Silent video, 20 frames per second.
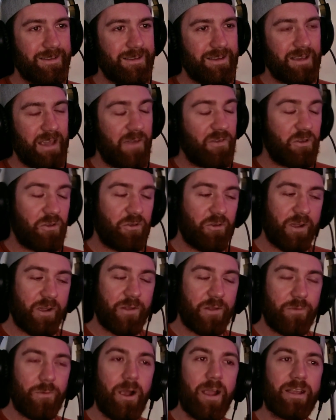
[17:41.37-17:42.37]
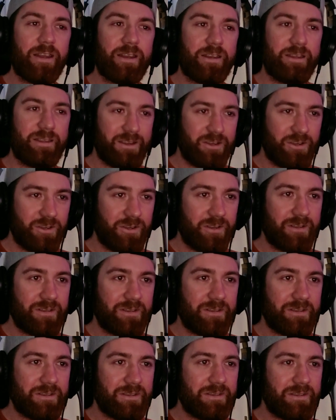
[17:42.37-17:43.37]
If you create the right
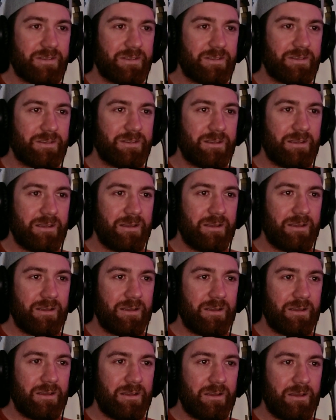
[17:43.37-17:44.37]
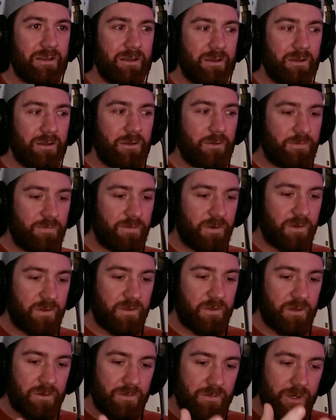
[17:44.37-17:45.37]
conditions for
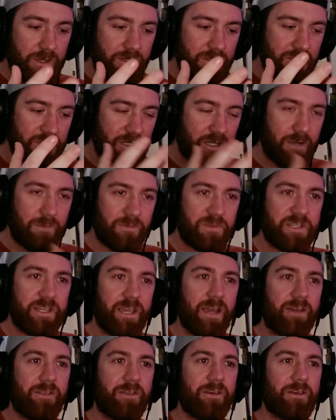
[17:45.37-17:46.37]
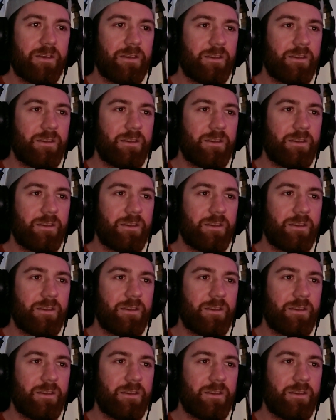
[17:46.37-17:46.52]
them to come together,